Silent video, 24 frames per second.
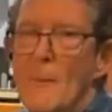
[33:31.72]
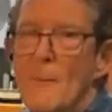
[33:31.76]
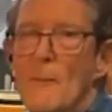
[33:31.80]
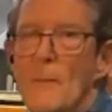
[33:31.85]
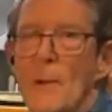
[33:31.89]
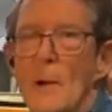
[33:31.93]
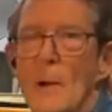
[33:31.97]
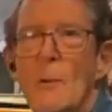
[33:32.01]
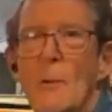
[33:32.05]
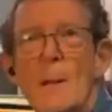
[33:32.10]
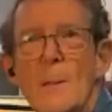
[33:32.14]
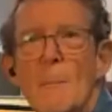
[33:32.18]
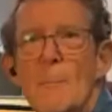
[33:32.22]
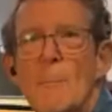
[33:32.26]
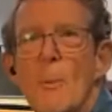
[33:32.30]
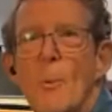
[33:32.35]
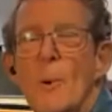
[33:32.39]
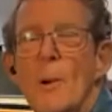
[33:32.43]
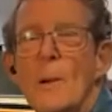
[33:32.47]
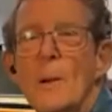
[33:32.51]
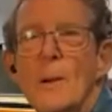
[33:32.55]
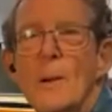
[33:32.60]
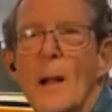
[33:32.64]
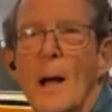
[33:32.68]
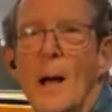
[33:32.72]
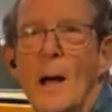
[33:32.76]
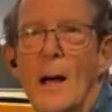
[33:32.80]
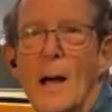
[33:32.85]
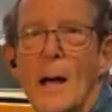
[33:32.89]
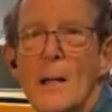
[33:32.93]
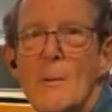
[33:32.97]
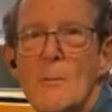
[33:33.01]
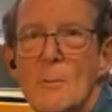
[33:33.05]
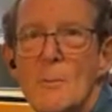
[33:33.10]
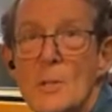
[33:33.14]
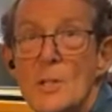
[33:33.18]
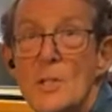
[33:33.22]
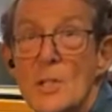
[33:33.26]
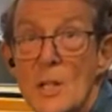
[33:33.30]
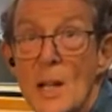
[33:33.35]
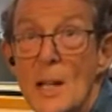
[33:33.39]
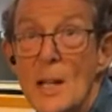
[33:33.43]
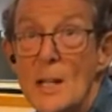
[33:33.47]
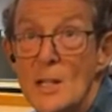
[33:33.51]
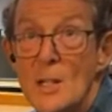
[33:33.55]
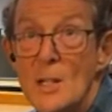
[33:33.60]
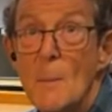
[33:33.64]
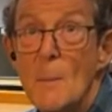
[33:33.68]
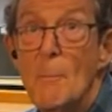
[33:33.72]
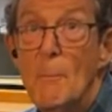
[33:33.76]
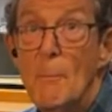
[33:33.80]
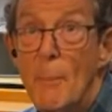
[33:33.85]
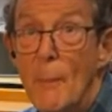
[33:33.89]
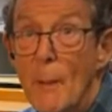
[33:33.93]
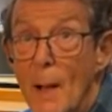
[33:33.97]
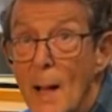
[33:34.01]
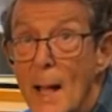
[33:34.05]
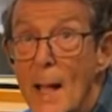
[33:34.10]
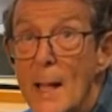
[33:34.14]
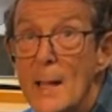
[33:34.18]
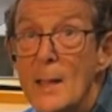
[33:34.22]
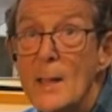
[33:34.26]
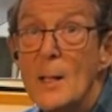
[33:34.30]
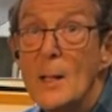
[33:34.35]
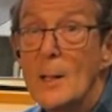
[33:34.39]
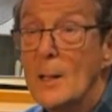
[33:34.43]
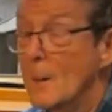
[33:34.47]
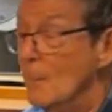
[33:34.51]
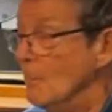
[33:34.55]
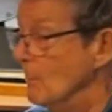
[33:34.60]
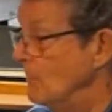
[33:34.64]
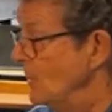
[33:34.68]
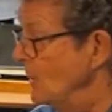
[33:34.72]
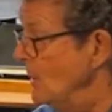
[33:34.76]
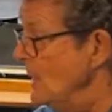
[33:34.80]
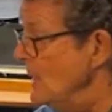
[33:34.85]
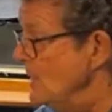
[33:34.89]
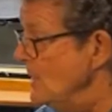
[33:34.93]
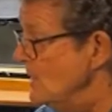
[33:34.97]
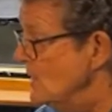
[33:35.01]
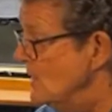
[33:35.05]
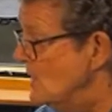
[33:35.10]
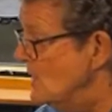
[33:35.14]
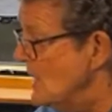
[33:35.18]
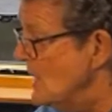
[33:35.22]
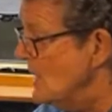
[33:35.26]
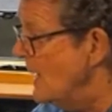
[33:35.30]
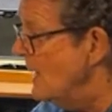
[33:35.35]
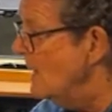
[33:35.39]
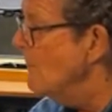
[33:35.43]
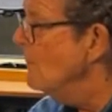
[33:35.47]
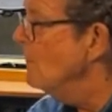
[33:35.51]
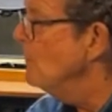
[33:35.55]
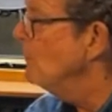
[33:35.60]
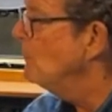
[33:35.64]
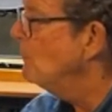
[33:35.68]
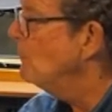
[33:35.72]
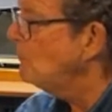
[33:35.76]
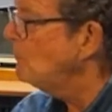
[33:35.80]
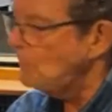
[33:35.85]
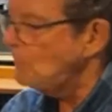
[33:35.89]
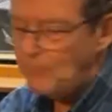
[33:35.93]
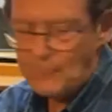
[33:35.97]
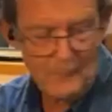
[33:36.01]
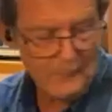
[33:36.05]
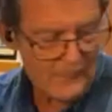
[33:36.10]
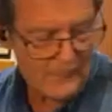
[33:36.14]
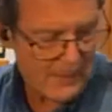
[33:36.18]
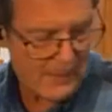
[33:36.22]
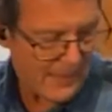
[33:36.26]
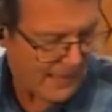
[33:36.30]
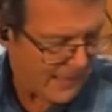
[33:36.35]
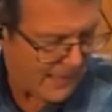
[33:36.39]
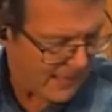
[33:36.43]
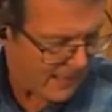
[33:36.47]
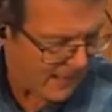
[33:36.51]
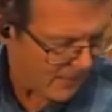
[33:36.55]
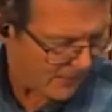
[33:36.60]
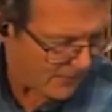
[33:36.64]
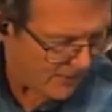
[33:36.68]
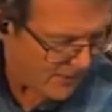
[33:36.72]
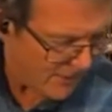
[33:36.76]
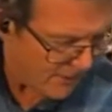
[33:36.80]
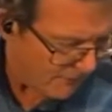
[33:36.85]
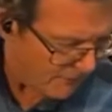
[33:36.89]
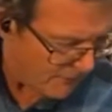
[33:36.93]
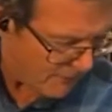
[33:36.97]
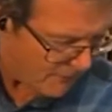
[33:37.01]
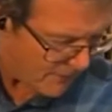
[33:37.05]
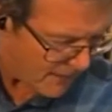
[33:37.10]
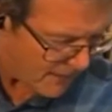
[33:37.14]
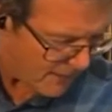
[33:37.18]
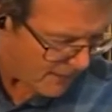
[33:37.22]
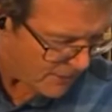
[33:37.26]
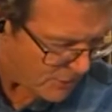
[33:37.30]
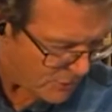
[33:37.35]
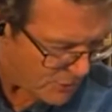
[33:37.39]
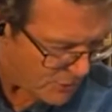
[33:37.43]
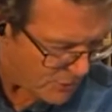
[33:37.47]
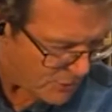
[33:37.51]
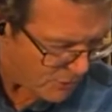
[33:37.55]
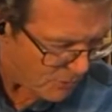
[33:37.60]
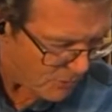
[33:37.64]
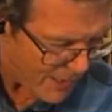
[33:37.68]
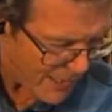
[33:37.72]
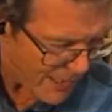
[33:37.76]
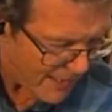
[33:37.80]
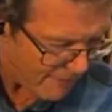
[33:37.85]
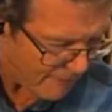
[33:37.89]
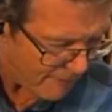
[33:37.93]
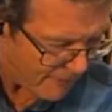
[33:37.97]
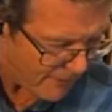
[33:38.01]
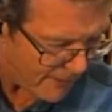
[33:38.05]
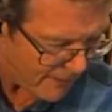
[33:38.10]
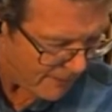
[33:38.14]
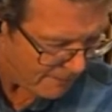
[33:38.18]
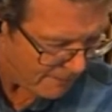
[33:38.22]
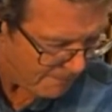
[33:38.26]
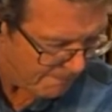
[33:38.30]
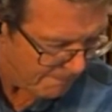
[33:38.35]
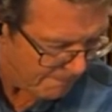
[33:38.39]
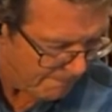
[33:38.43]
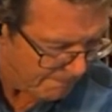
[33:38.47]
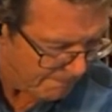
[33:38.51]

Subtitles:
Very important, I would say, to buy the complete set. And I'll give, you do have I